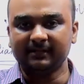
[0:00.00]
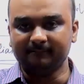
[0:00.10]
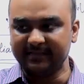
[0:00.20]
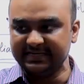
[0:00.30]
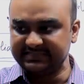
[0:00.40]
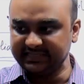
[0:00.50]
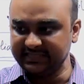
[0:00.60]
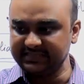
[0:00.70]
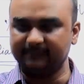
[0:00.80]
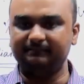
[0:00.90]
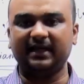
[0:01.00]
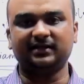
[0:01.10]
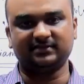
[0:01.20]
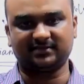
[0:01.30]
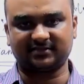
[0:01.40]
maintain the
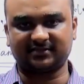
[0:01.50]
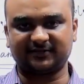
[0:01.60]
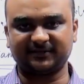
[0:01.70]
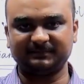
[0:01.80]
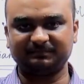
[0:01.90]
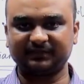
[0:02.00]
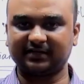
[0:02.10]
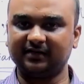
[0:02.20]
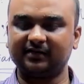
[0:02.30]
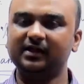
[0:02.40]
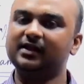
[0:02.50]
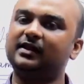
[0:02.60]
balance. Clear?